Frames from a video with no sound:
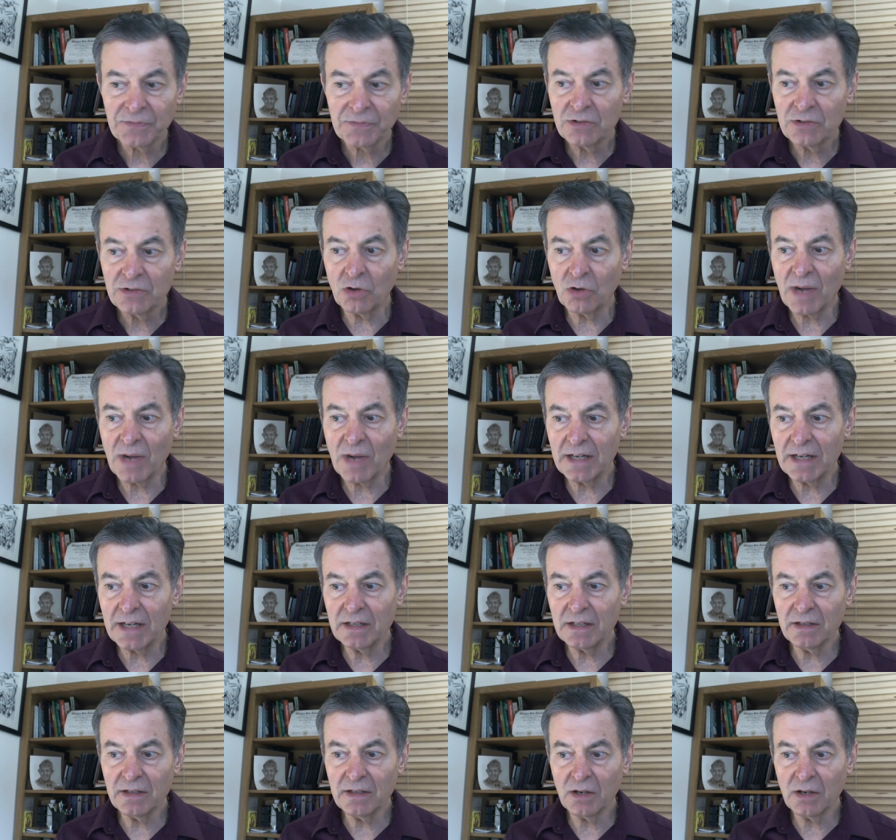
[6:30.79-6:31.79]
So
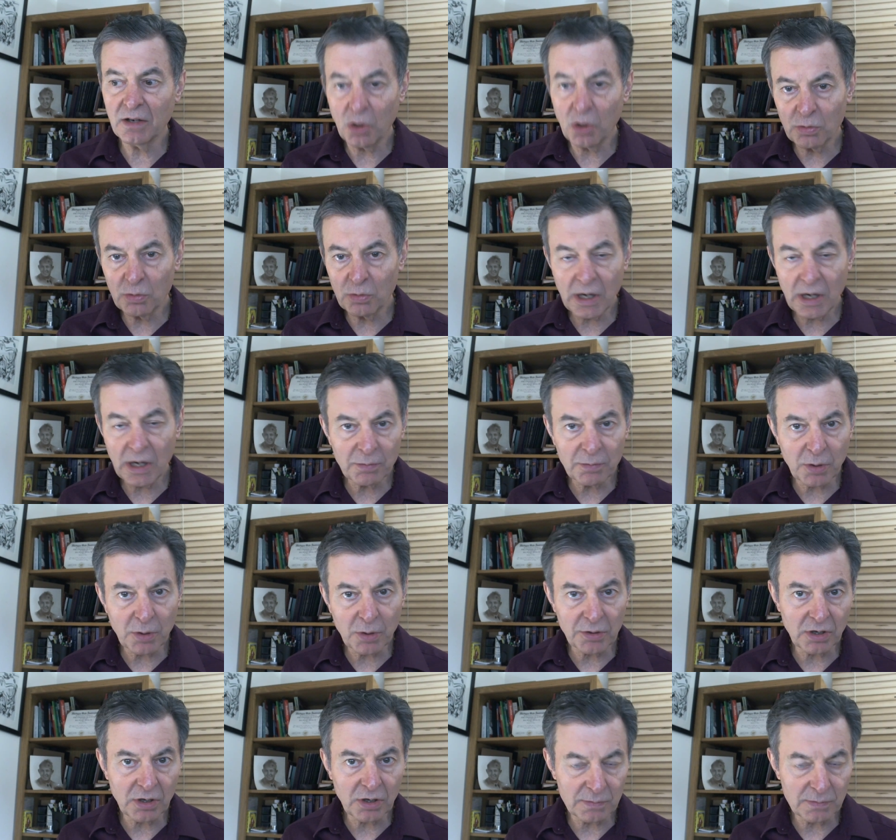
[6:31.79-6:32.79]
my whole health
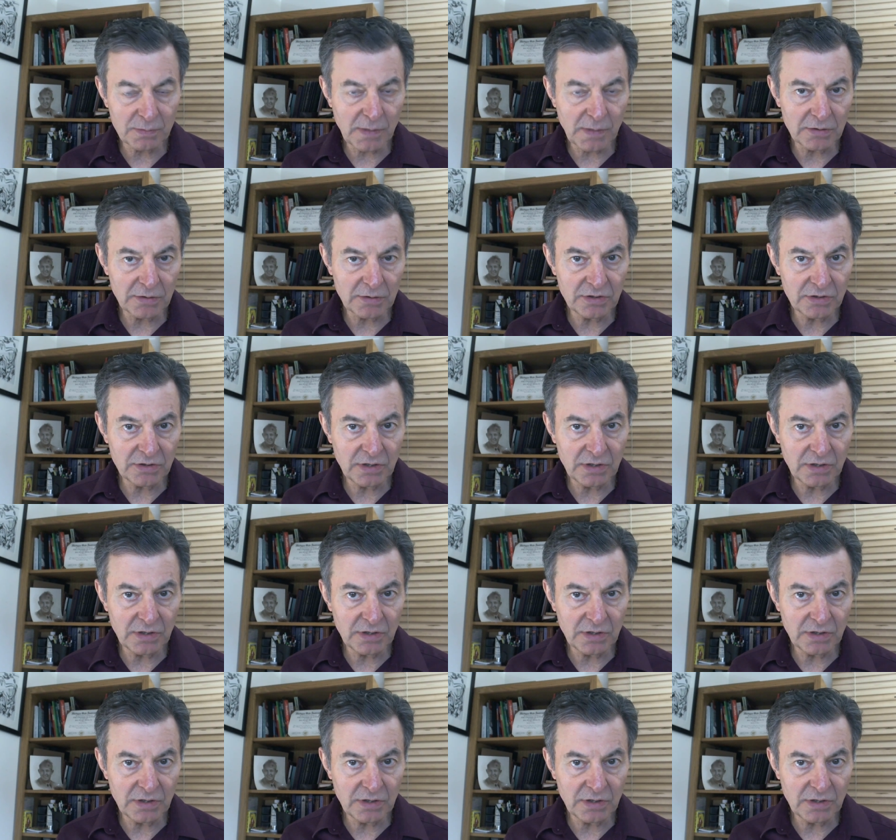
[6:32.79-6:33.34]
protocol is about